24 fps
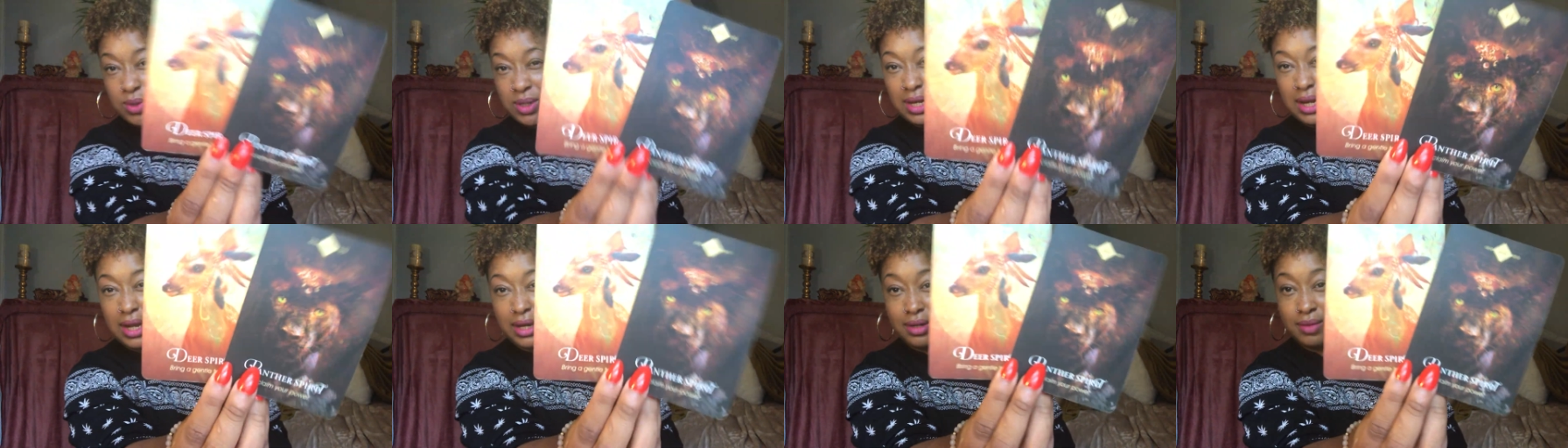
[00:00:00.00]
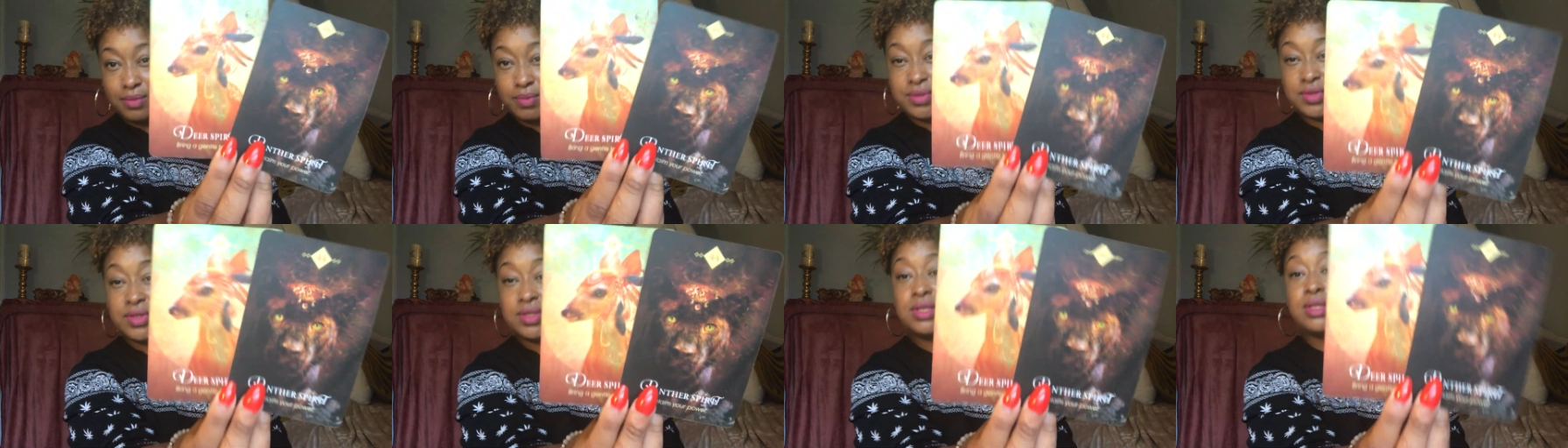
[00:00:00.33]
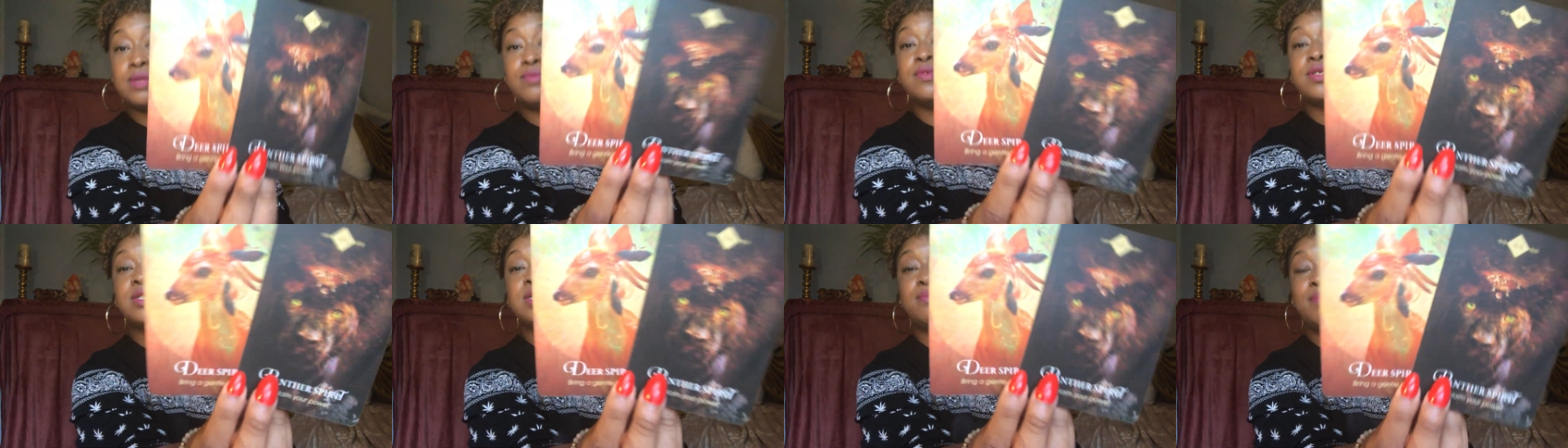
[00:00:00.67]
who line up with
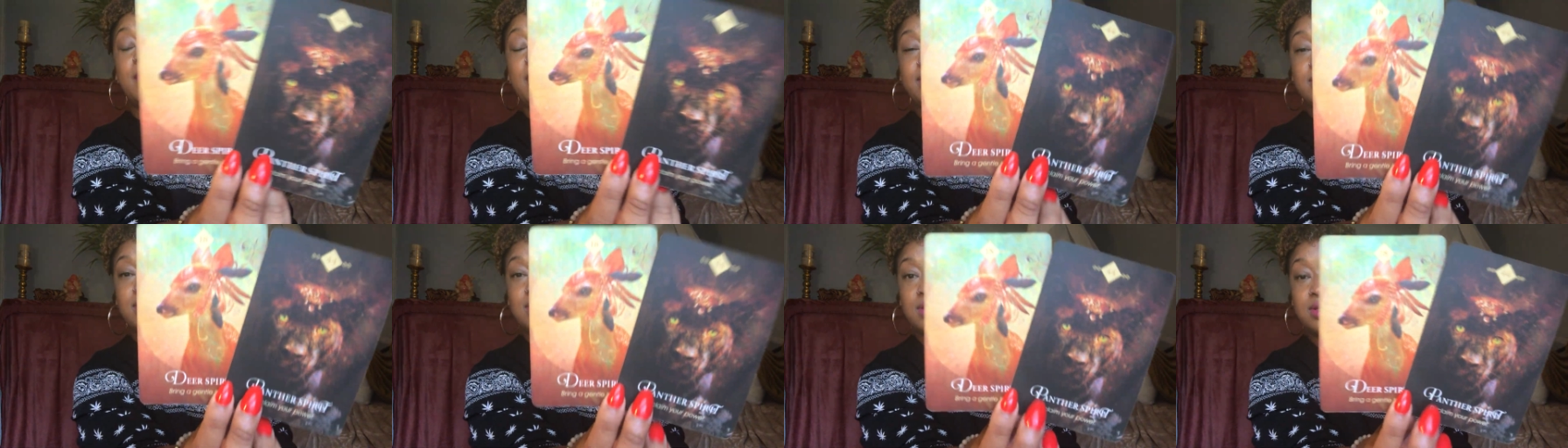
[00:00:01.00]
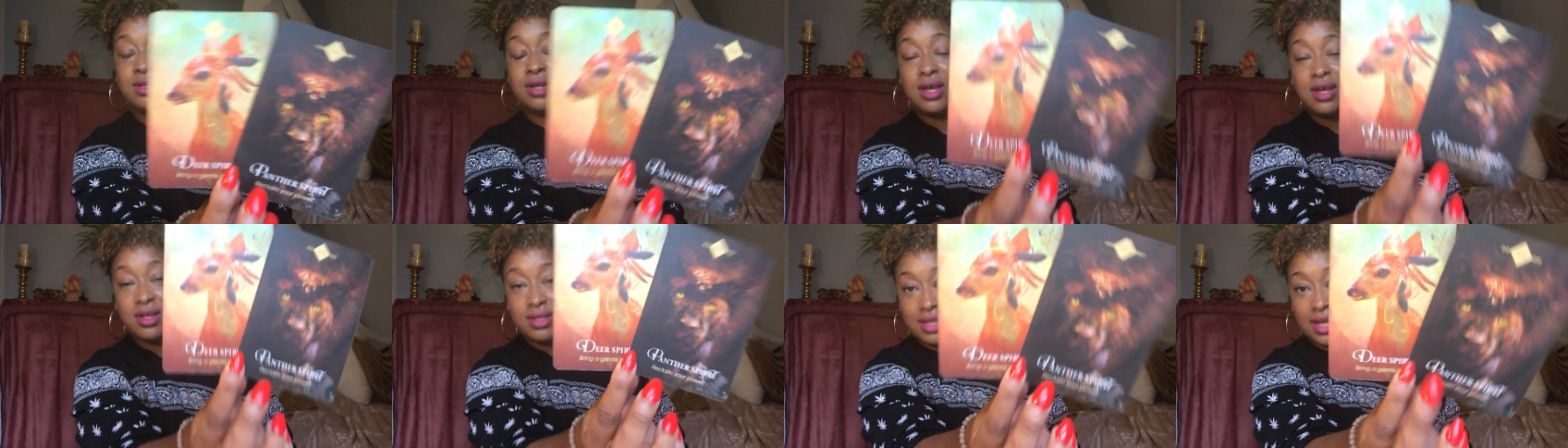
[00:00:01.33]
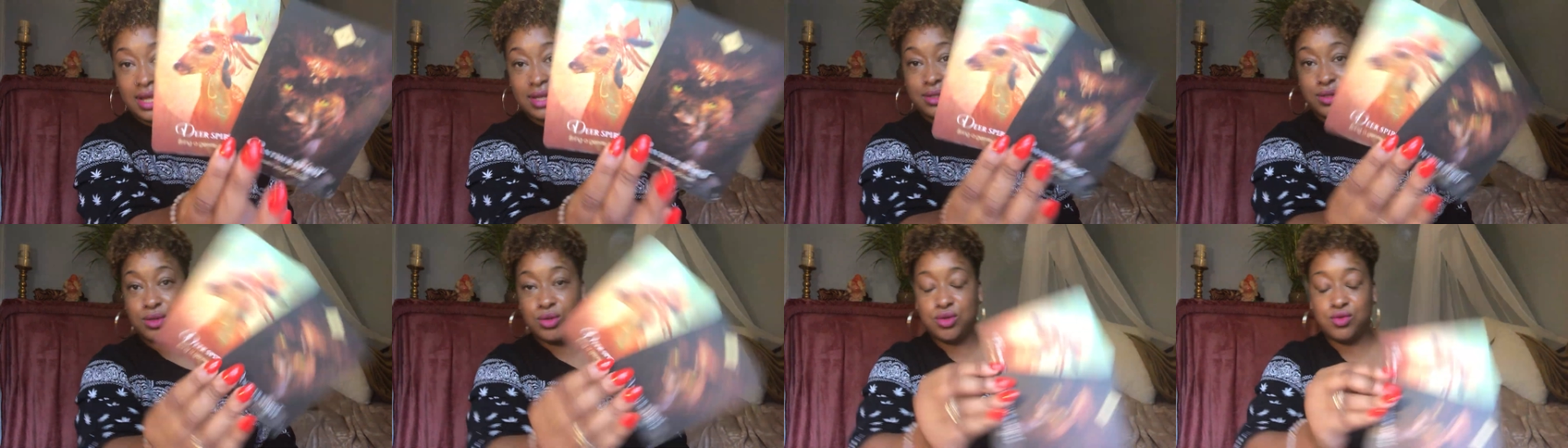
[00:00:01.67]
this and respect it
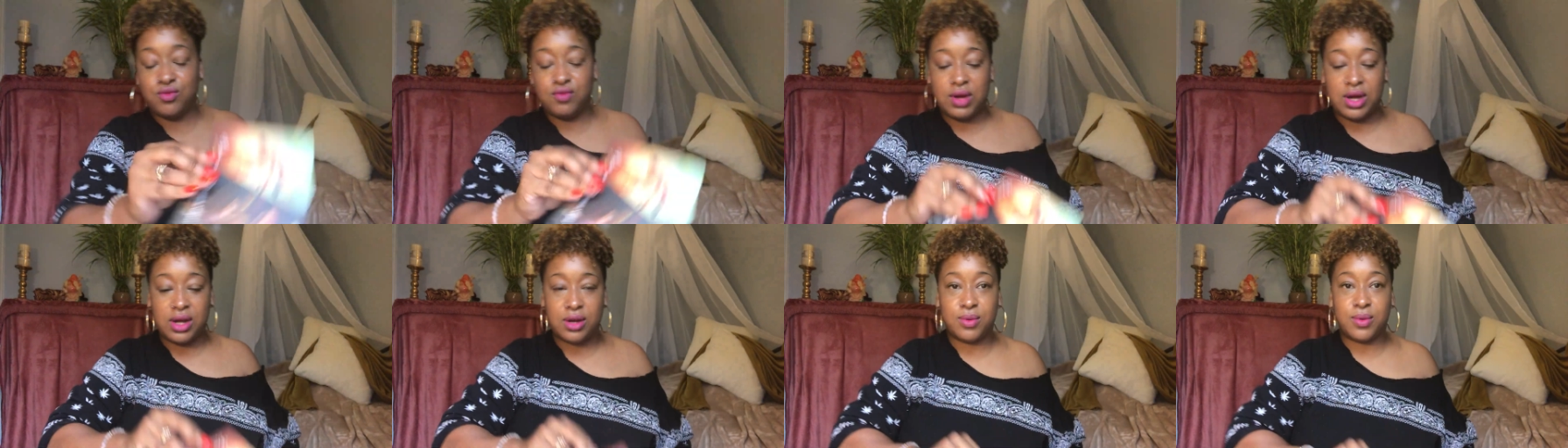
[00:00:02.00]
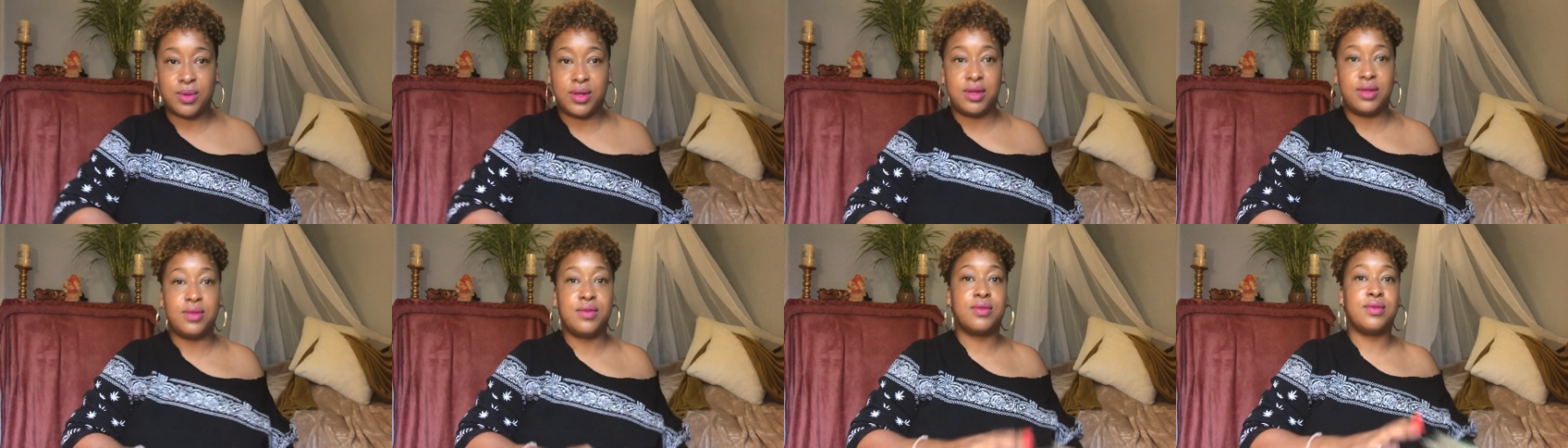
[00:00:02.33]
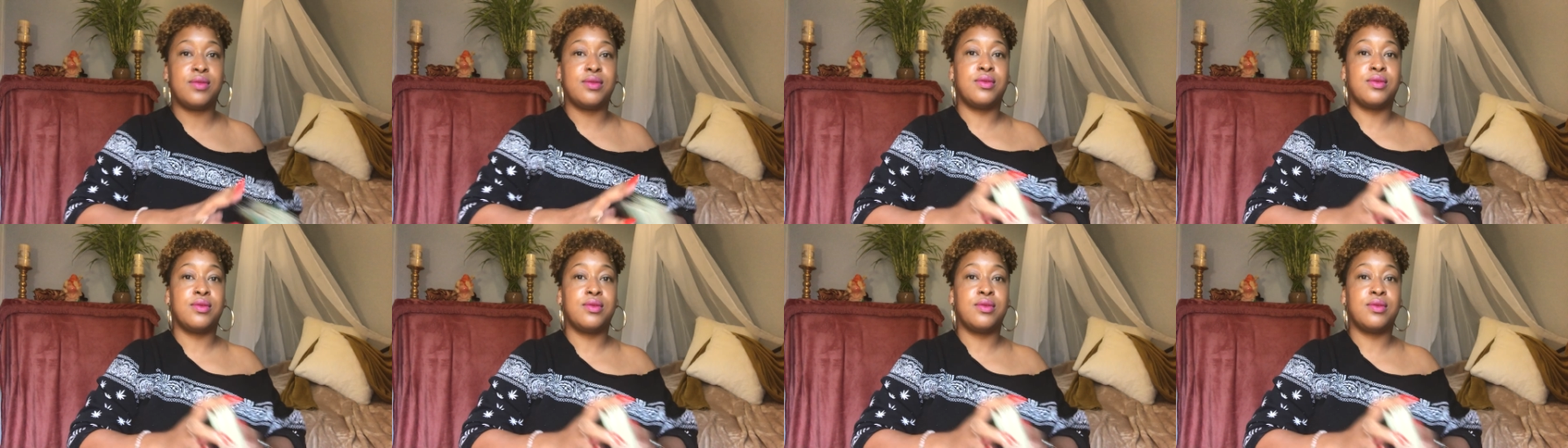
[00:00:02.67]
that's who you rock with